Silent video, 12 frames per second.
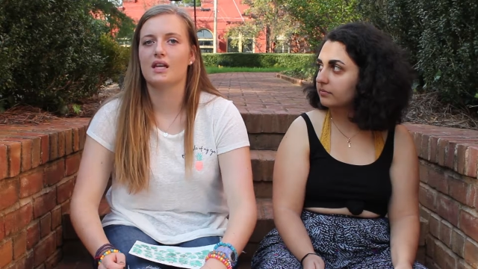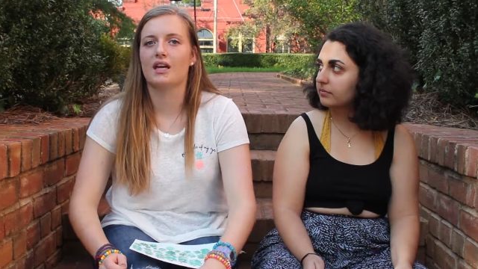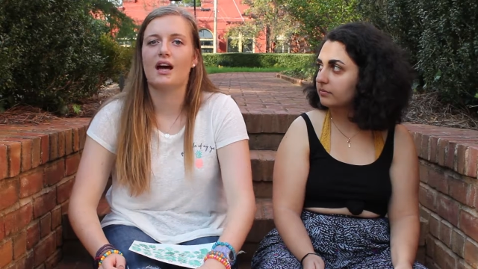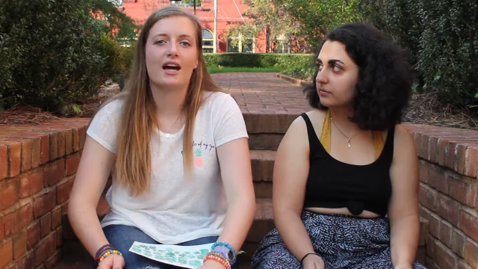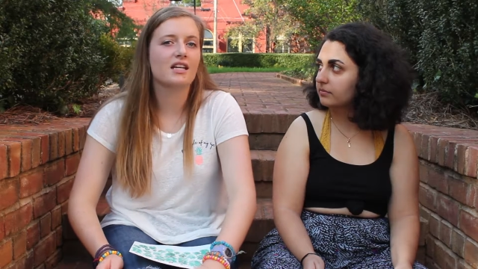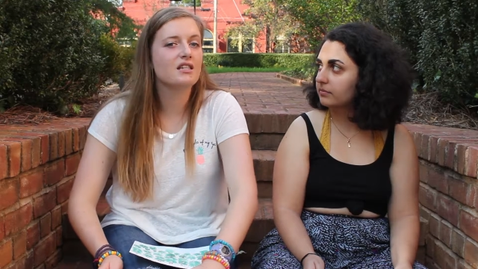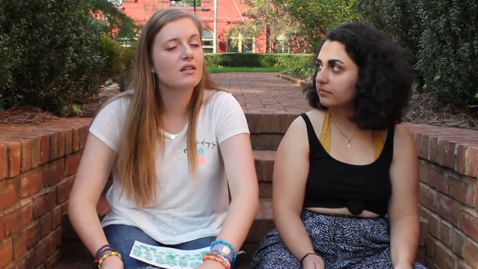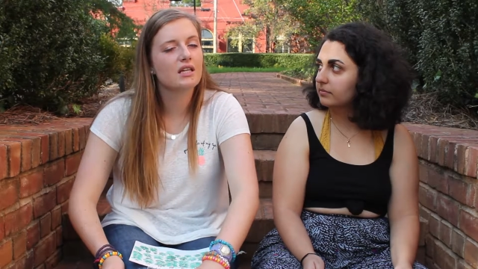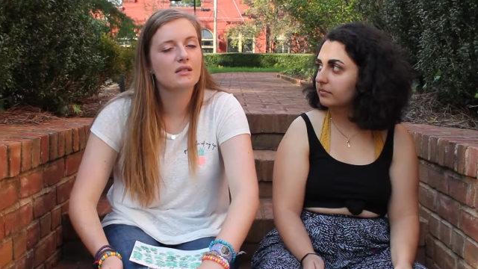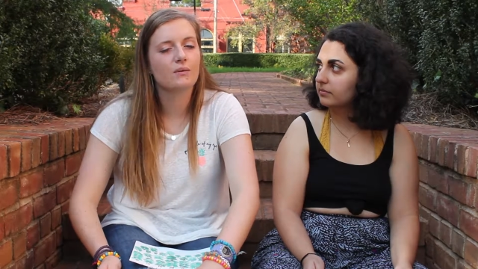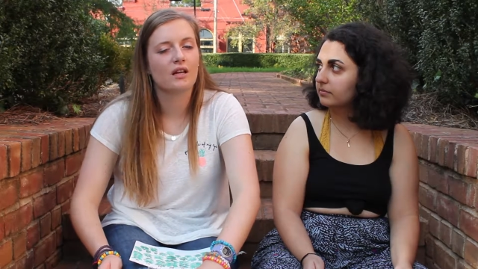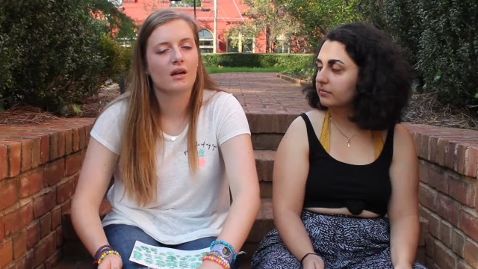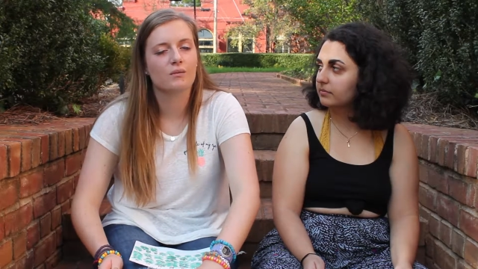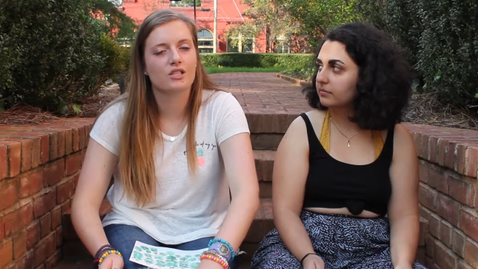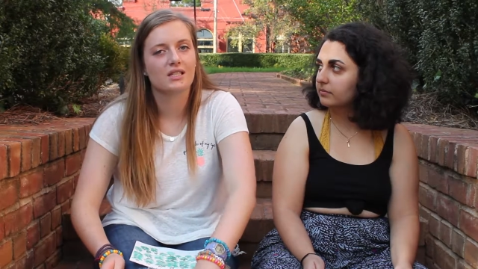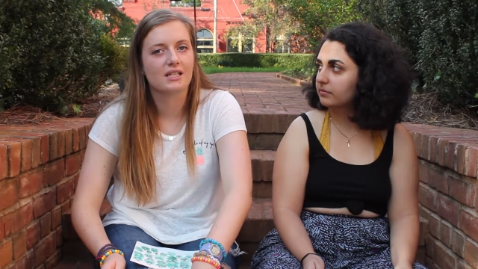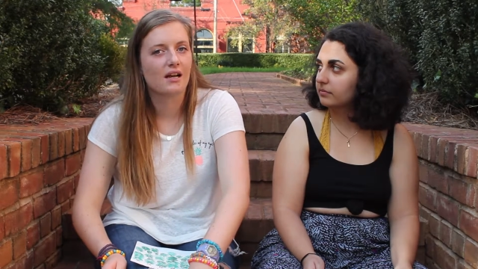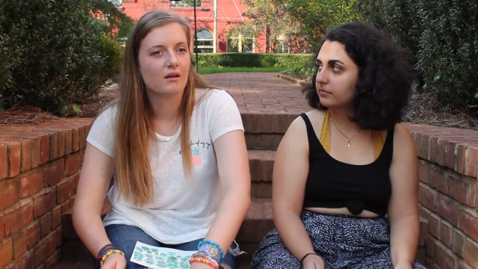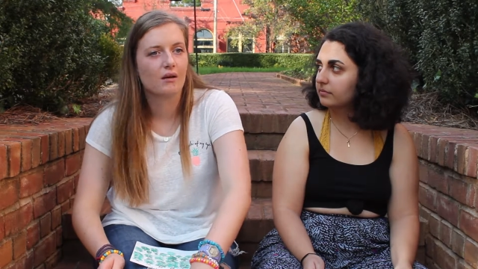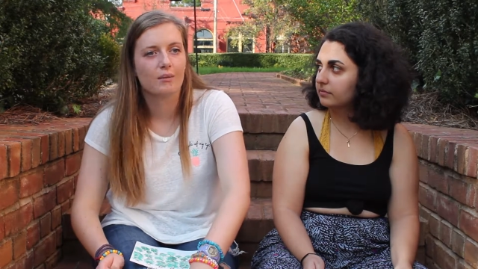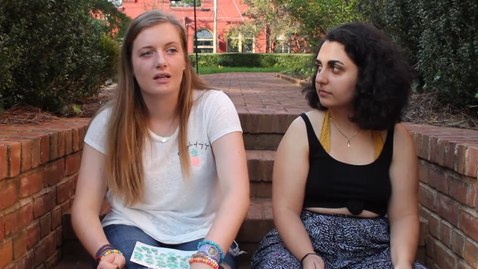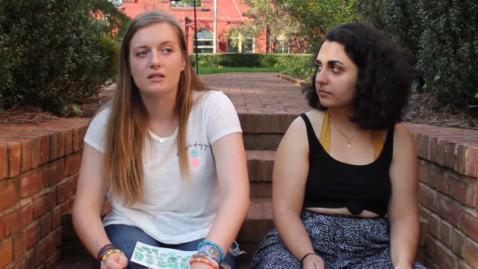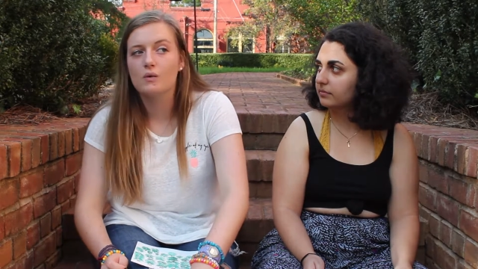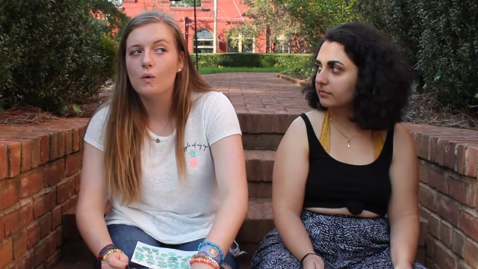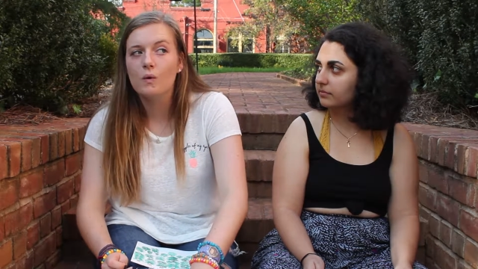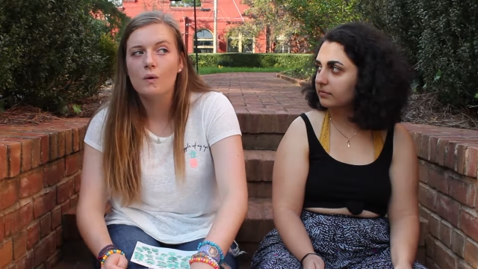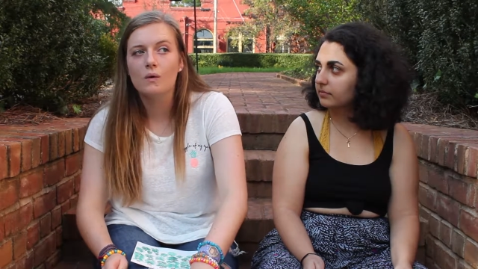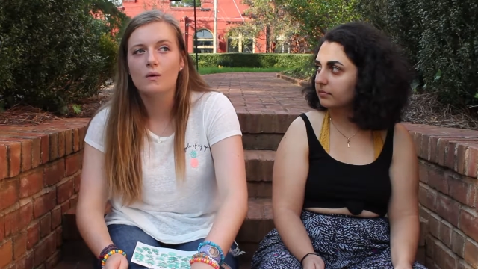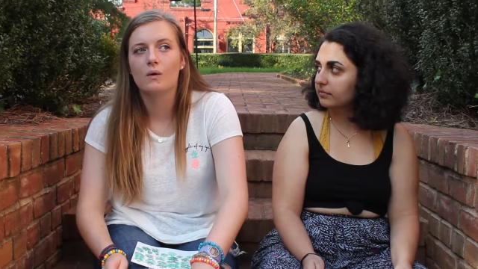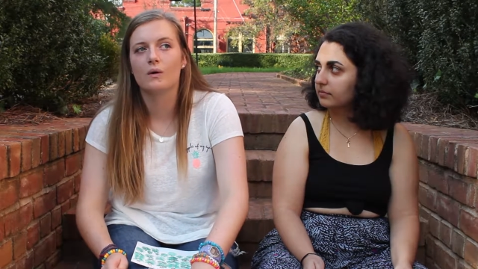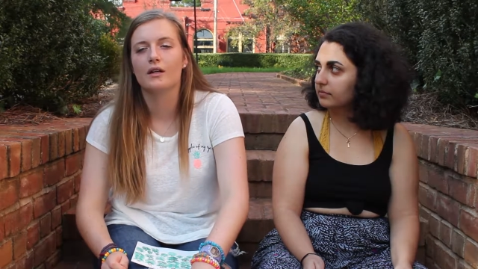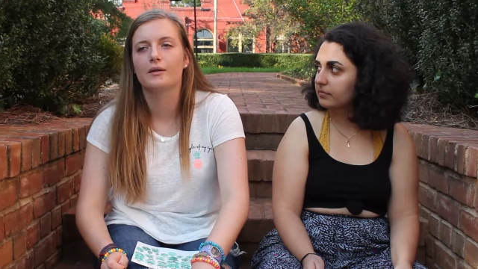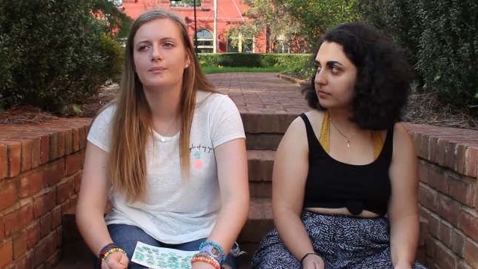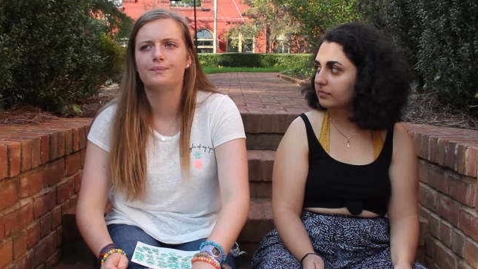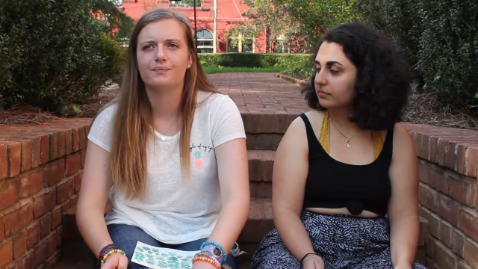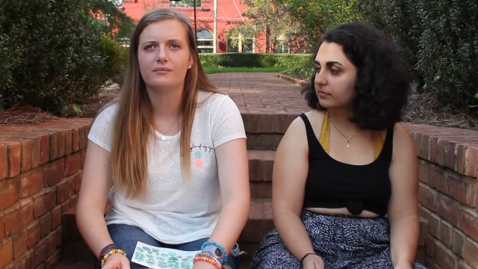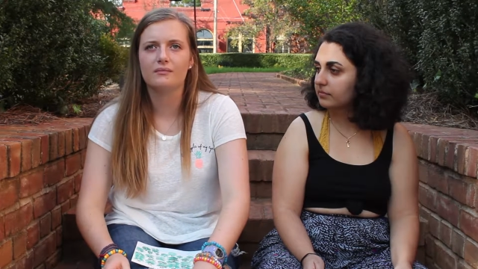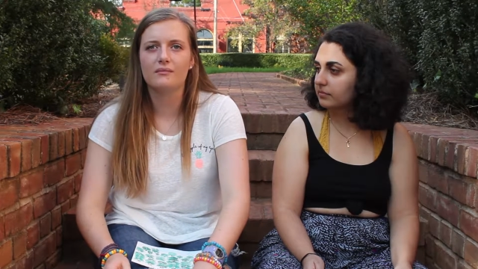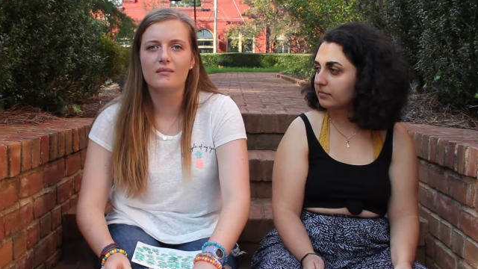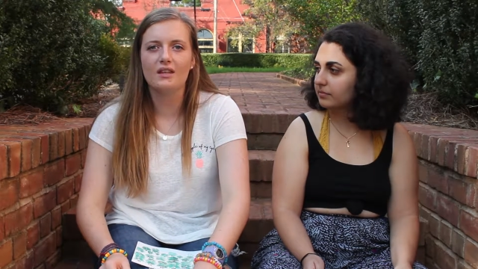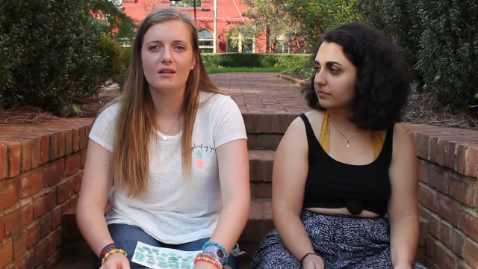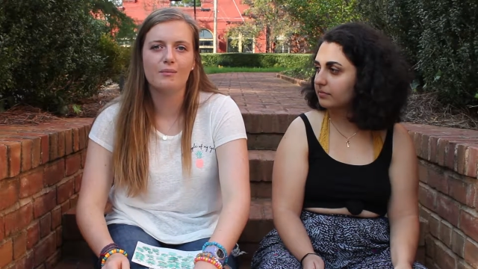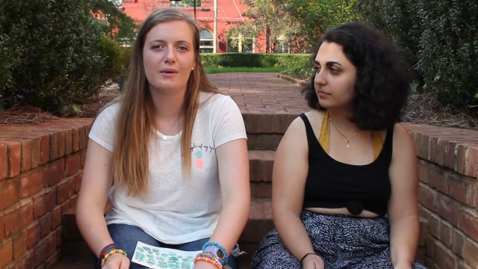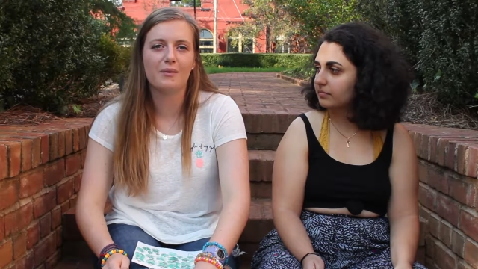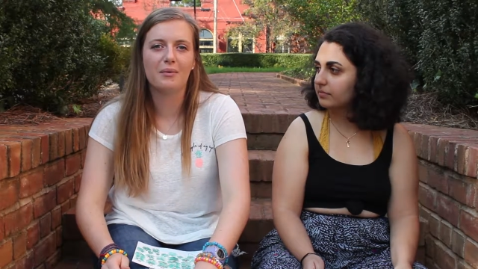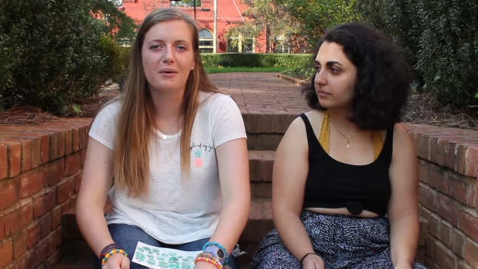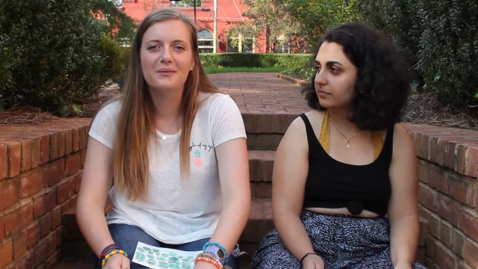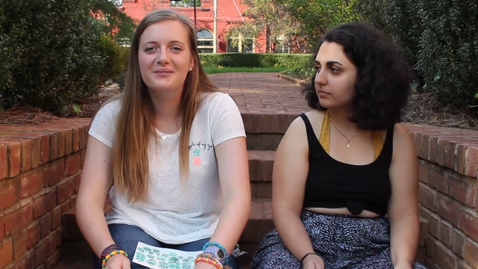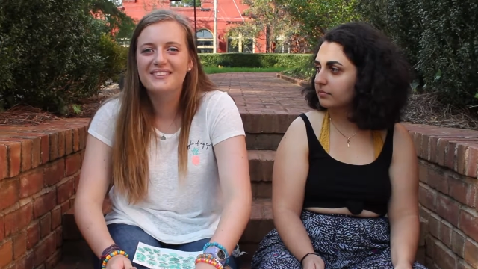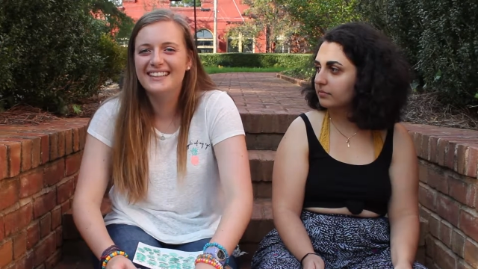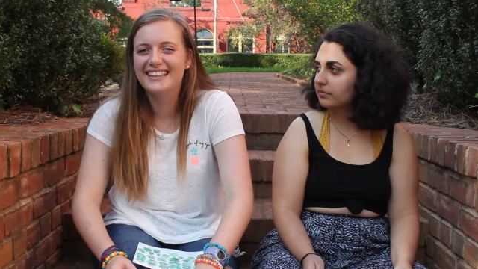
Speaker 1: was like, I do this when I'm stressed out about school or people.